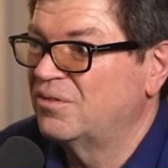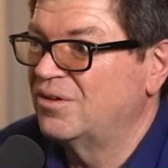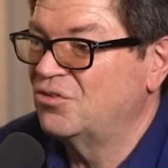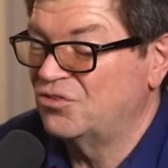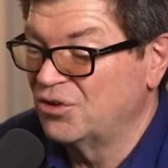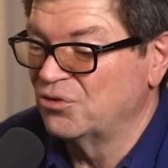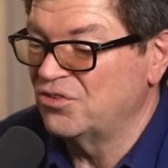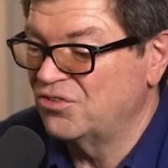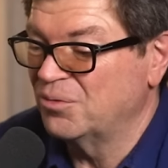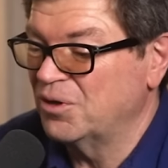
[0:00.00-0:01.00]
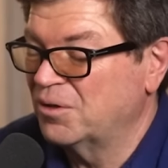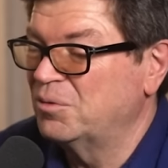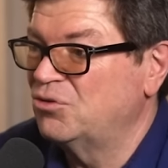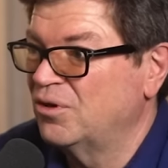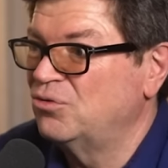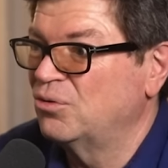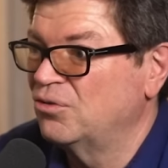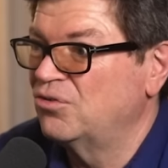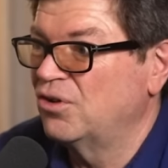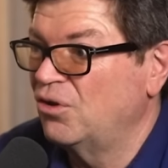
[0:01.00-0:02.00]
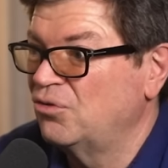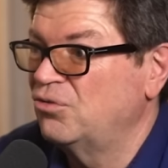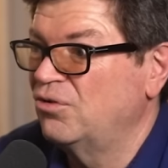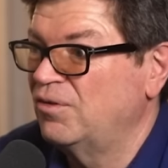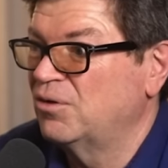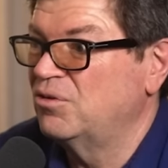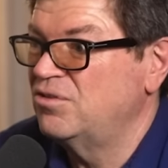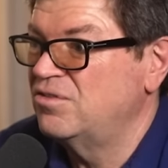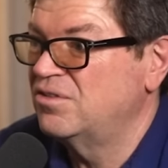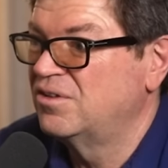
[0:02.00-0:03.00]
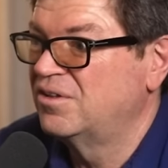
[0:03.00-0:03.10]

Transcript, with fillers: It's a single system that can be trained to understand hundreds of languages